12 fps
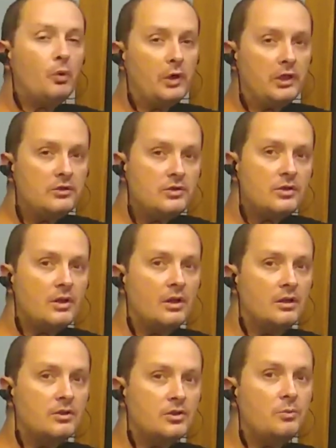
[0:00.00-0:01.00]
points
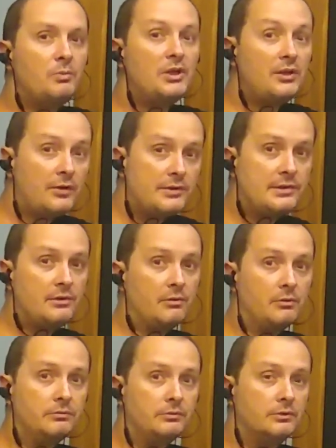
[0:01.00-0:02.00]
should be
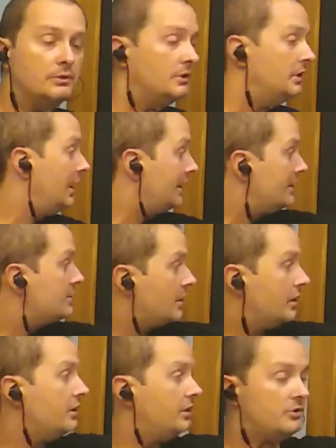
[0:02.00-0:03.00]
non-zero, and it's
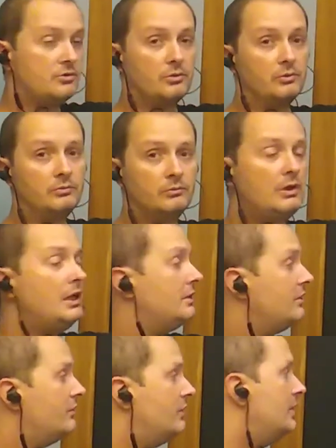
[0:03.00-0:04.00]
clearly true,
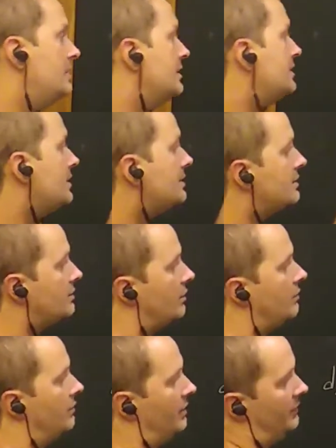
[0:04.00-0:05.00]
right? The distances
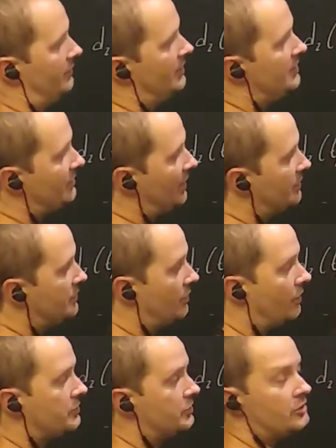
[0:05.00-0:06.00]
are, these values
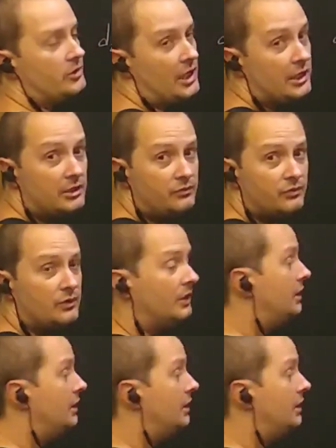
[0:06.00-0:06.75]
are always non-negative.